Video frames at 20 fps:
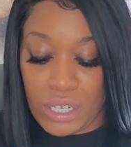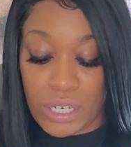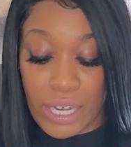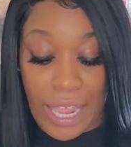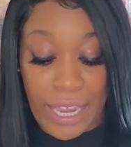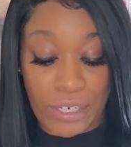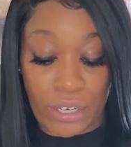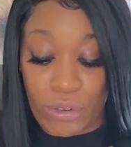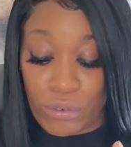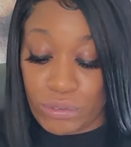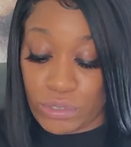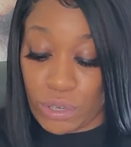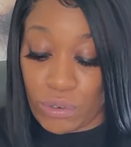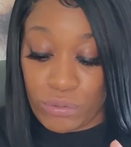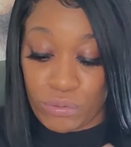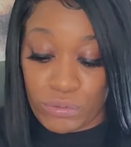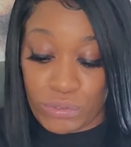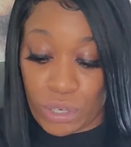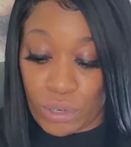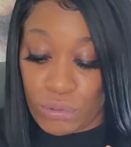Like, don't,
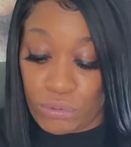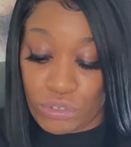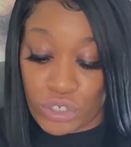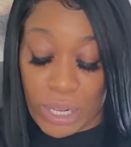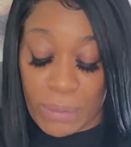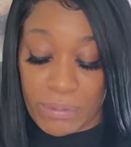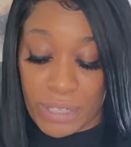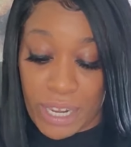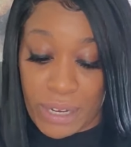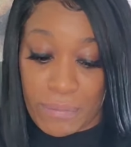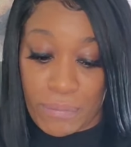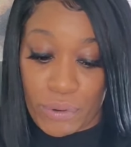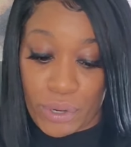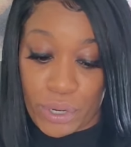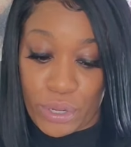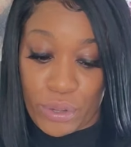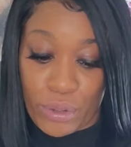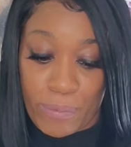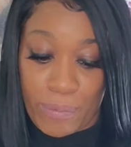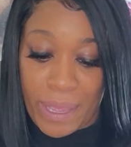don't, don't jump that
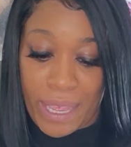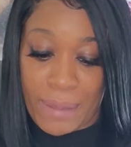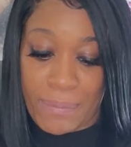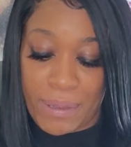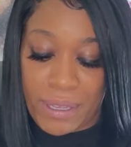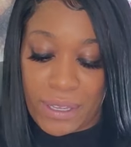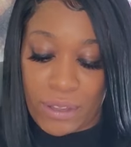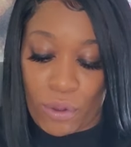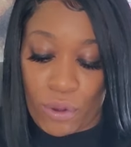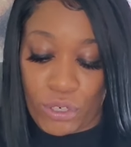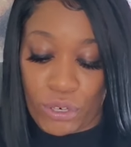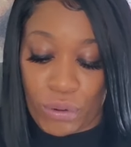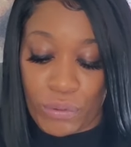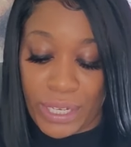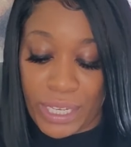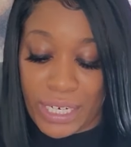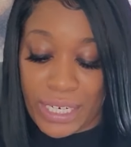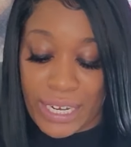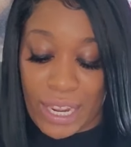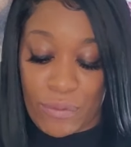broom, baby. Or don't
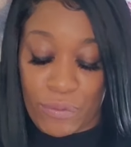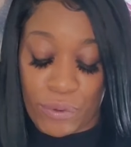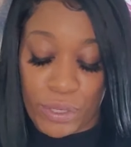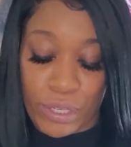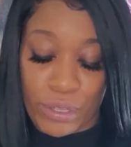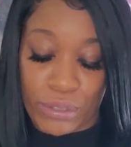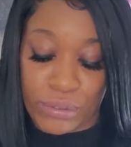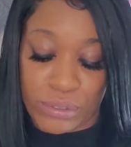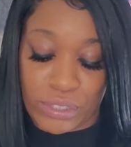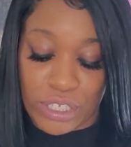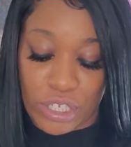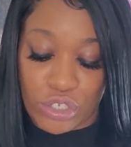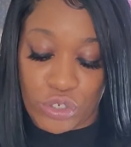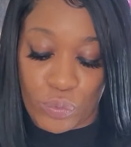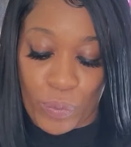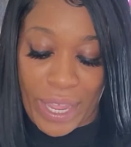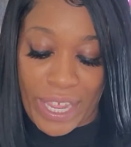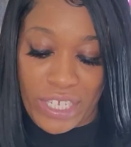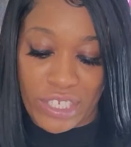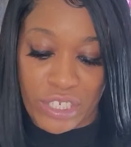get in that real
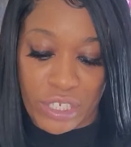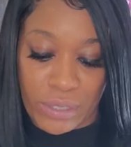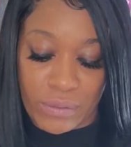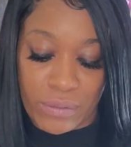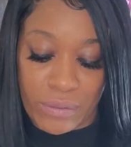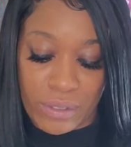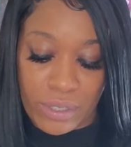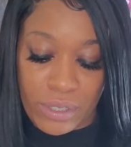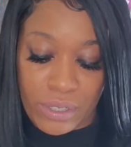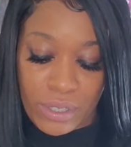situation.